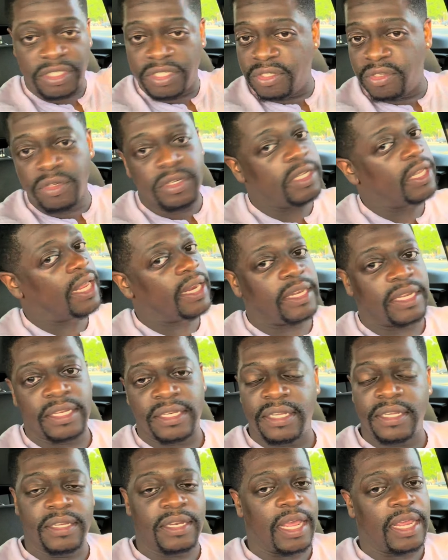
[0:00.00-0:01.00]
they
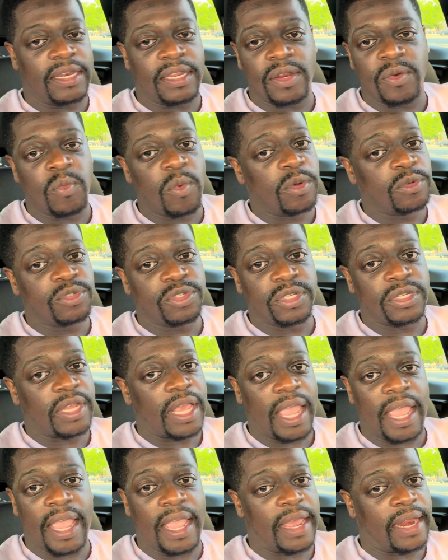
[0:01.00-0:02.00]
didn't want you to
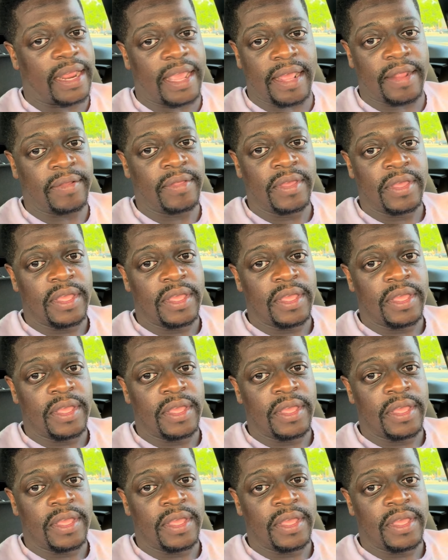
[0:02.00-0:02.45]
have that.